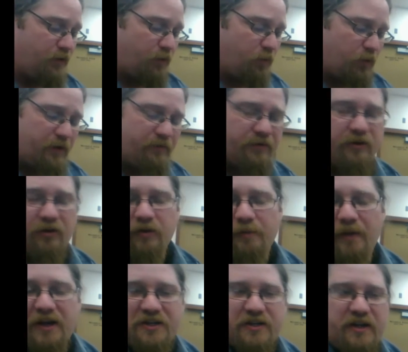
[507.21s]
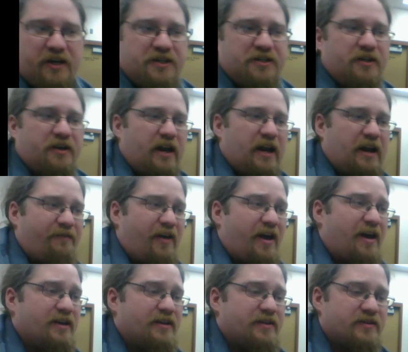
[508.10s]
Whatever your imagination kind of
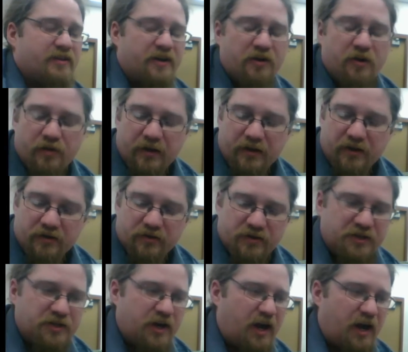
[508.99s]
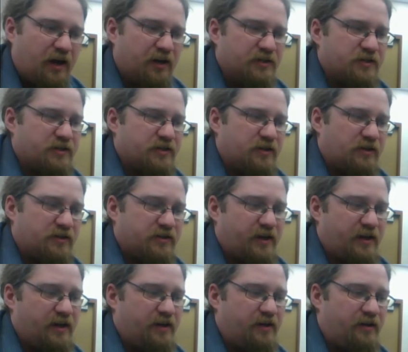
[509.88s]
has. I know that there's a challenge to, say,
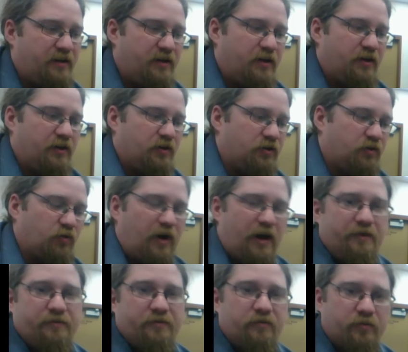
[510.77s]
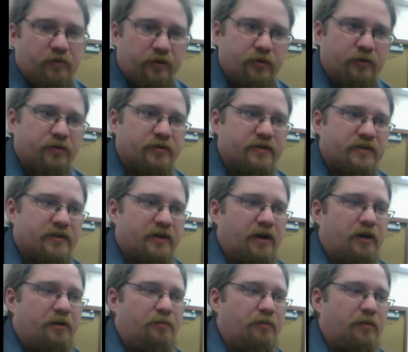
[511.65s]
drive through
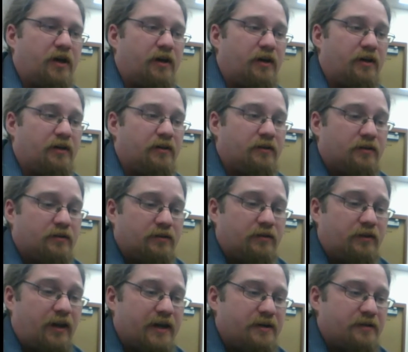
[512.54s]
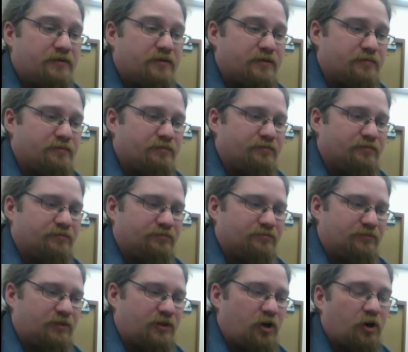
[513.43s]
some light
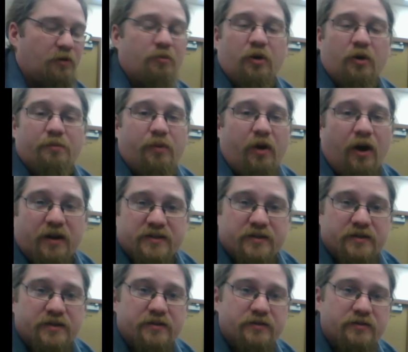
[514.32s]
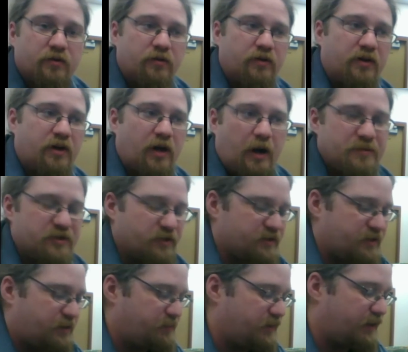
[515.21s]
cardboard boxes or cups or
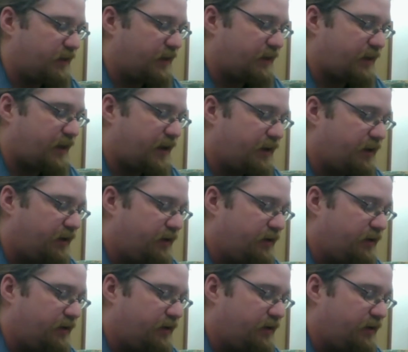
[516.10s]
something like that.